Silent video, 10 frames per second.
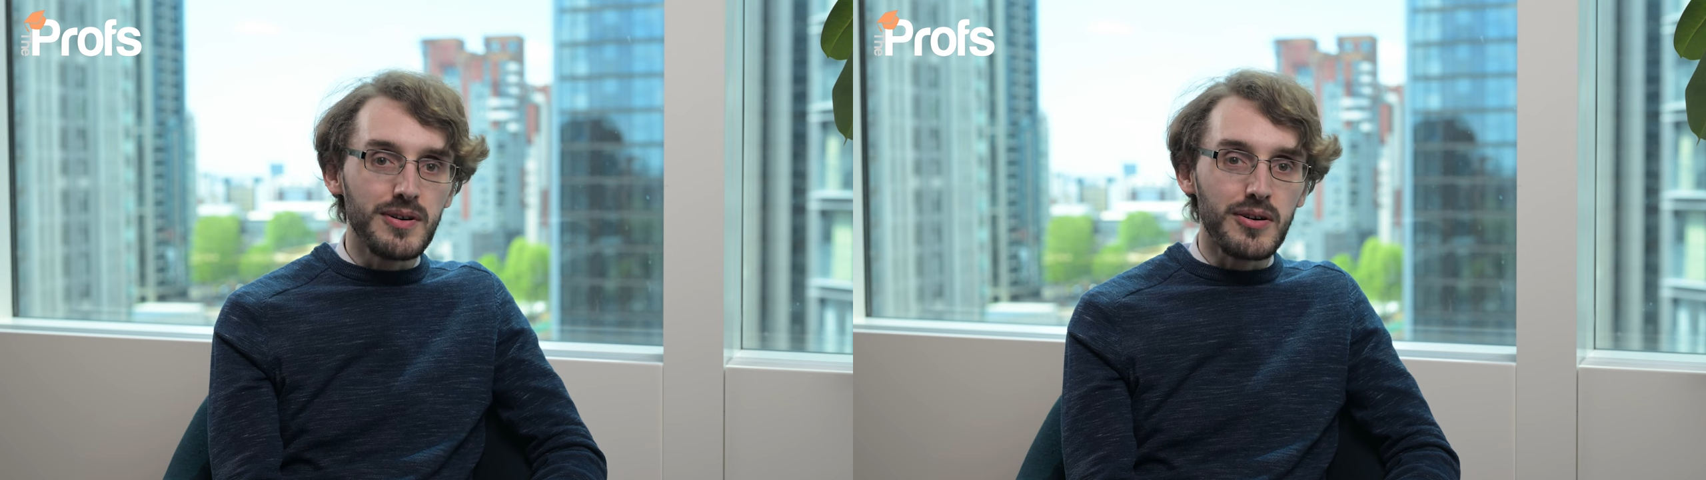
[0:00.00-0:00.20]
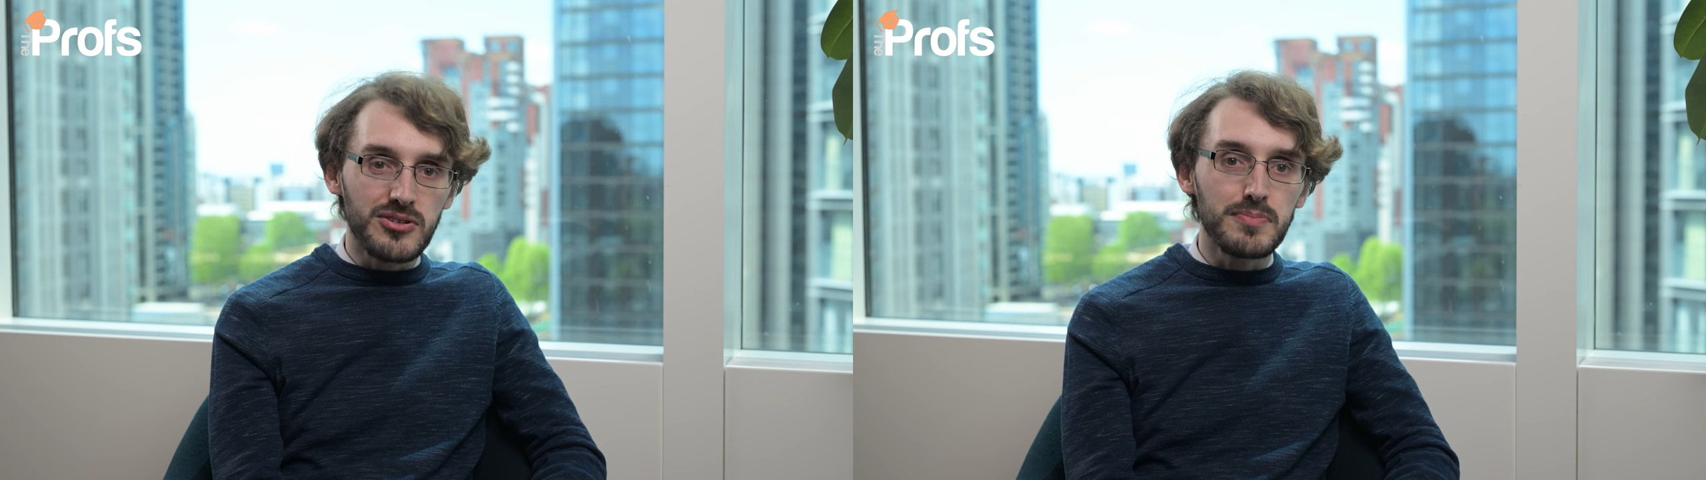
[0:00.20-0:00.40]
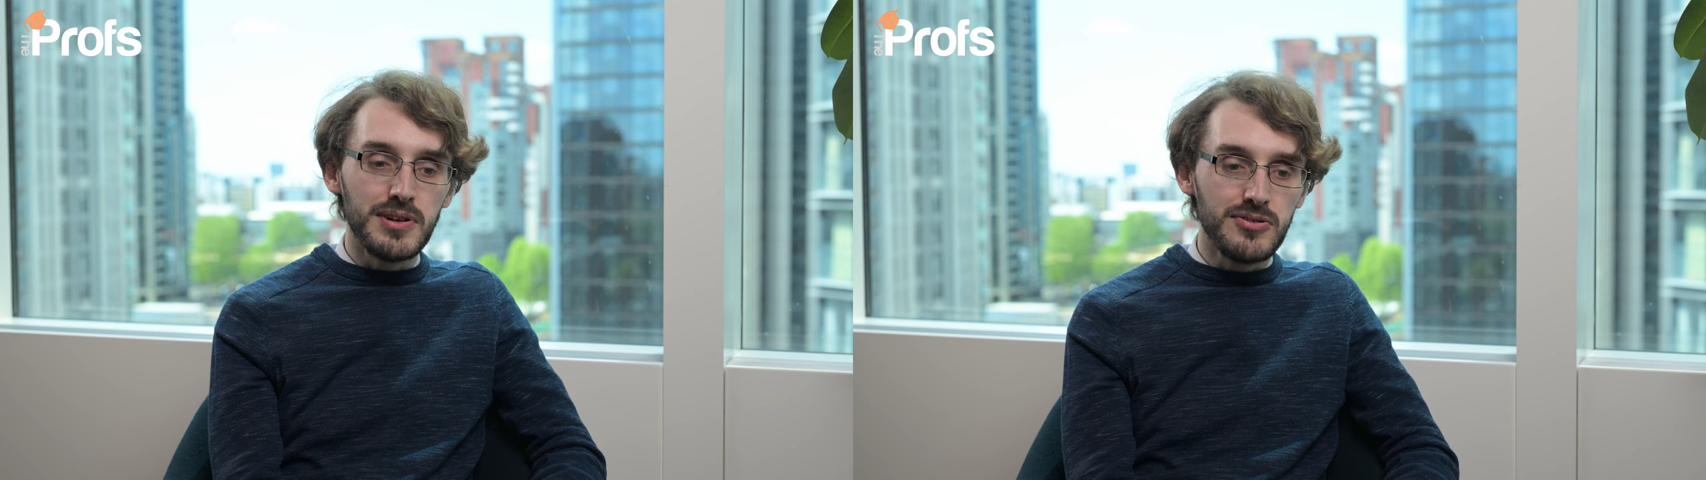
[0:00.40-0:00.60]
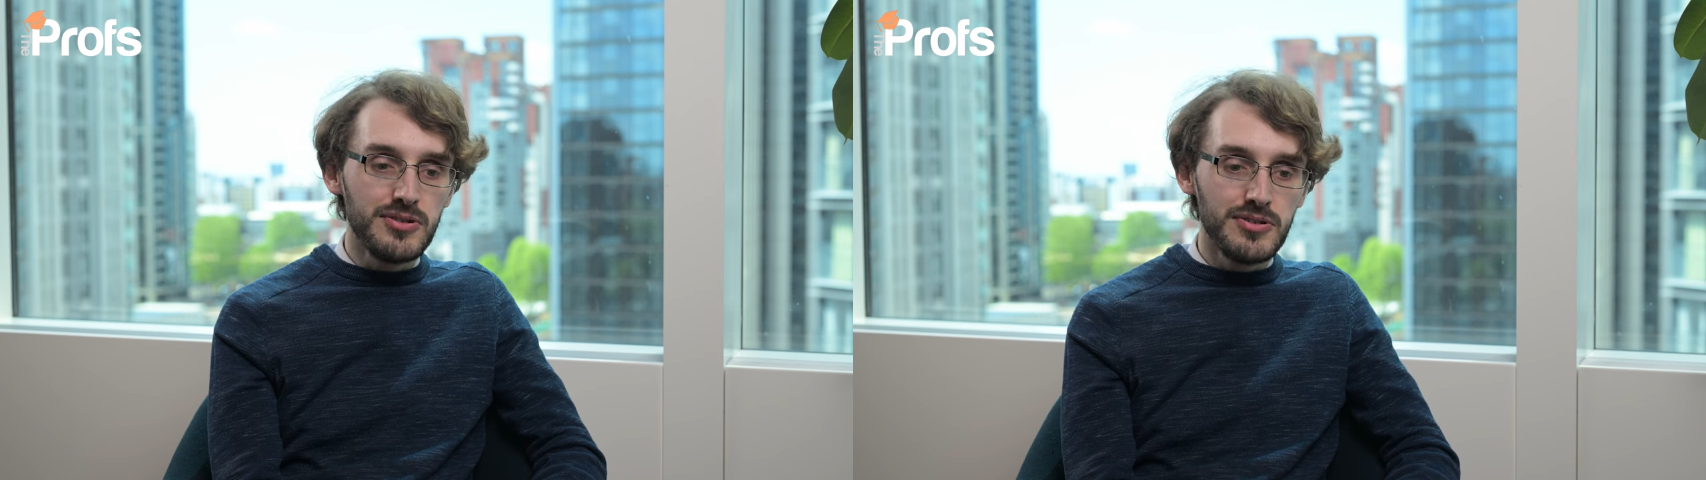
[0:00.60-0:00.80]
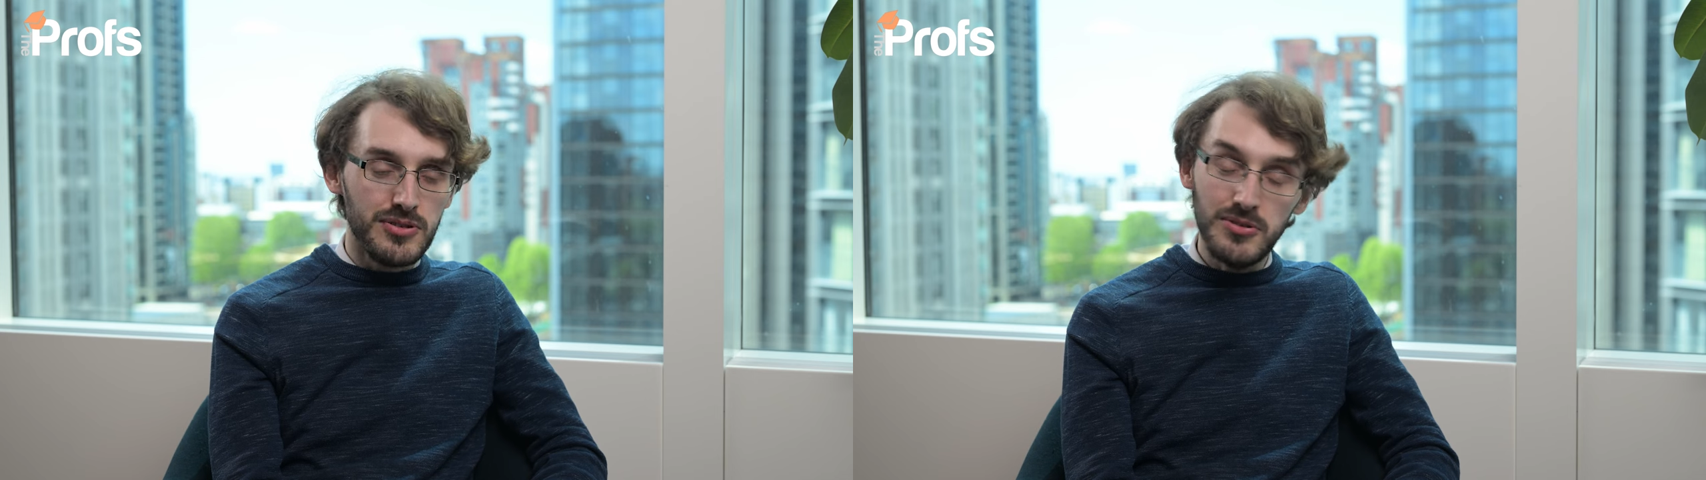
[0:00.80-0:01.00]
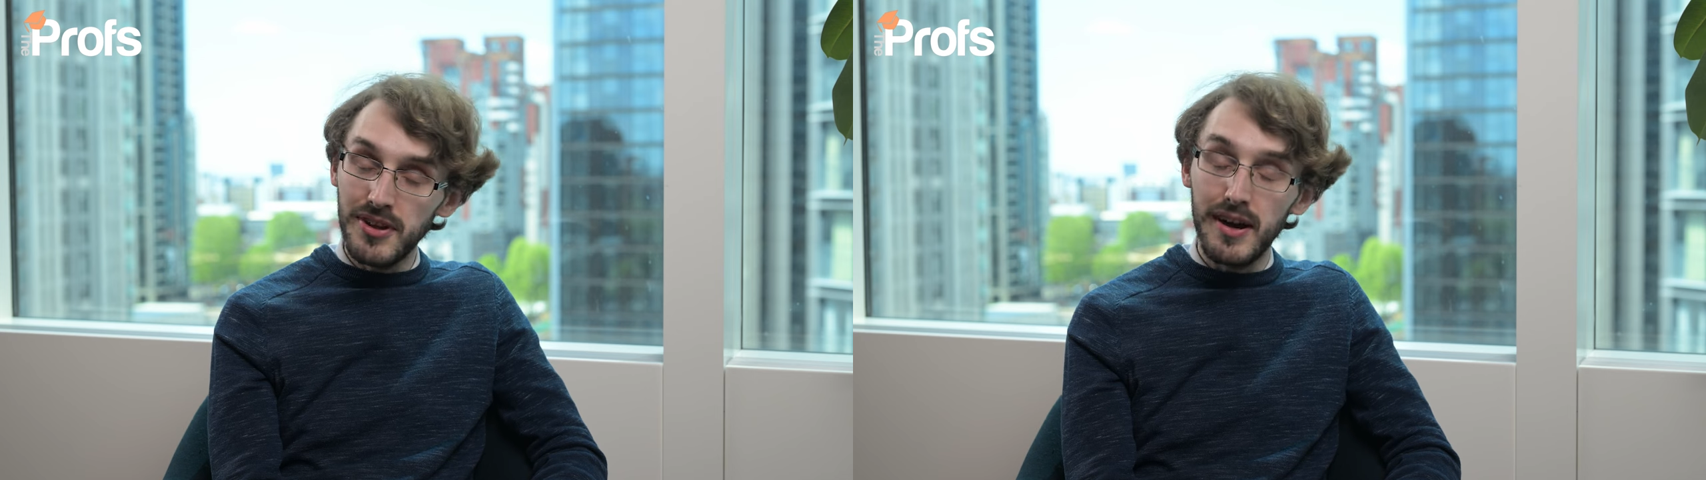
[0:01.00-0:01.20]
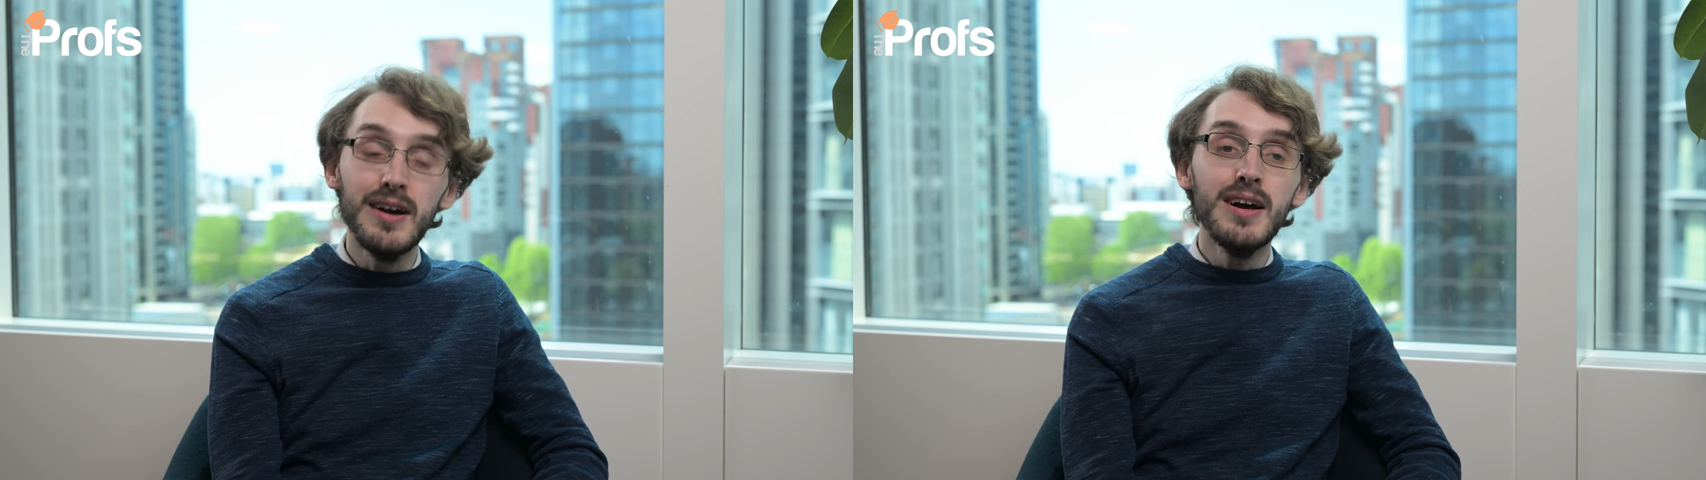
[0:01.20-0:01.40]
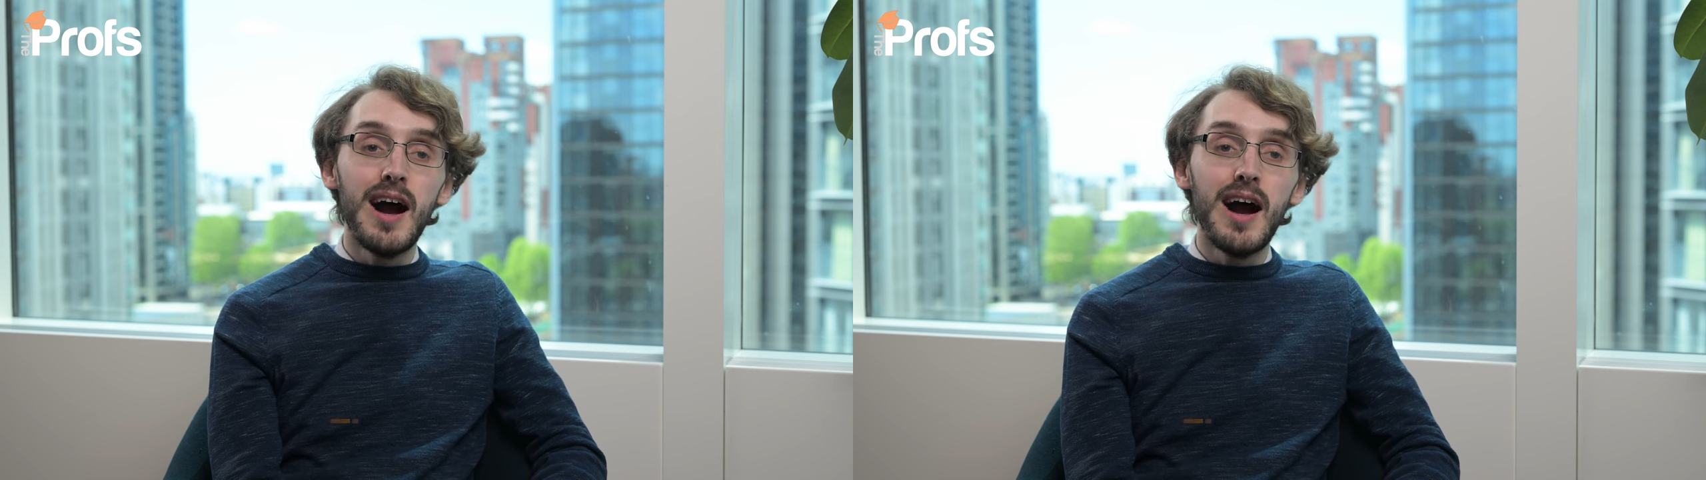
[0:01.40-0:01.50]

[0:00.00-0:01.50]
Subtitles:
an Oxbridge tutor.